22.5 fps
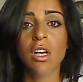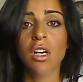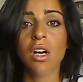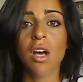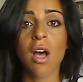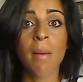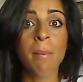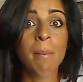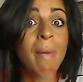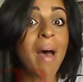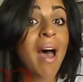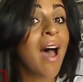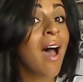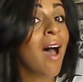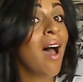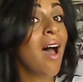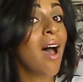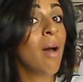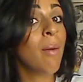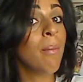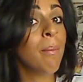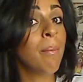
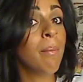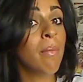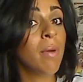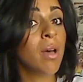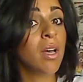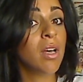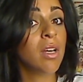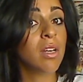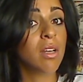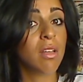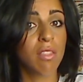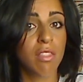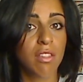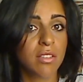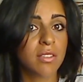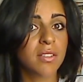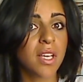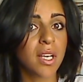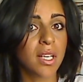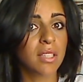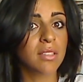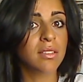amam, the
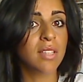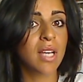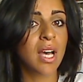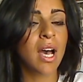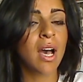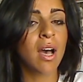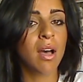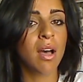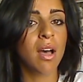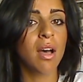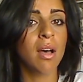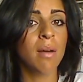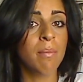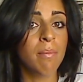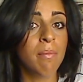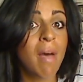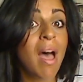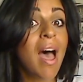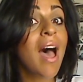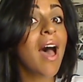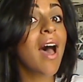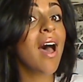second
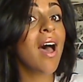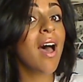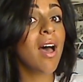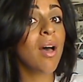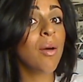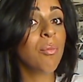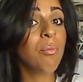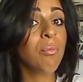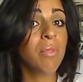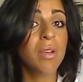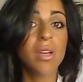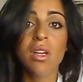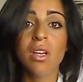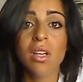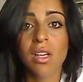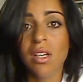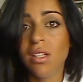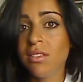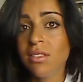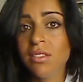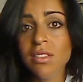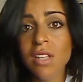amam
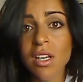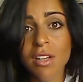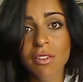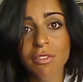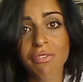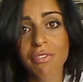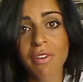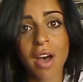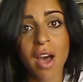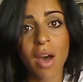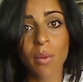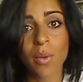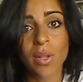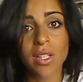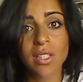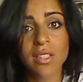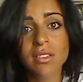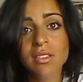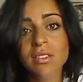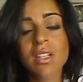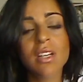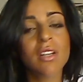is not a vowel,
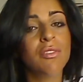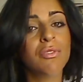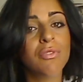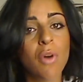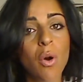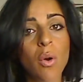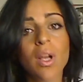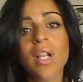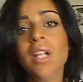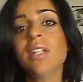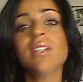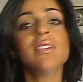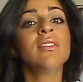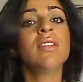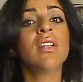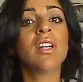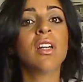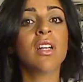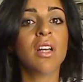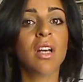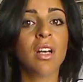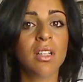it's not a vocal, it's
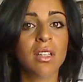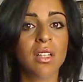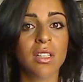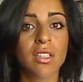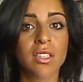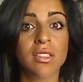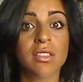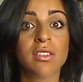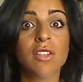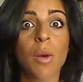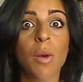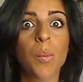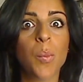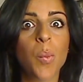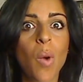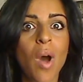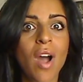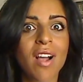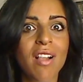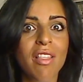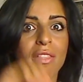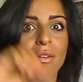not a glottal stop.
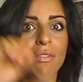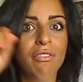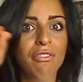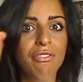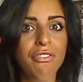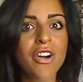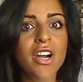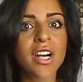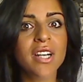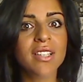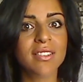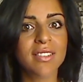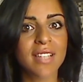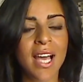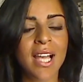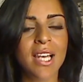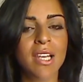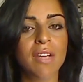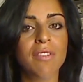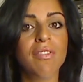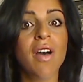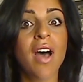While the first
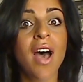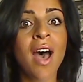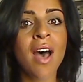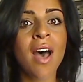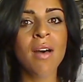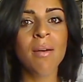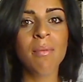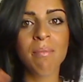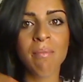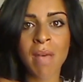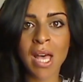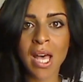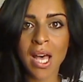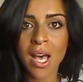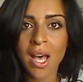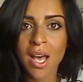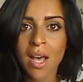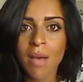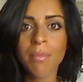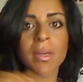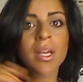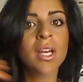alif,
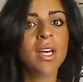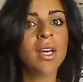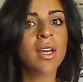amam,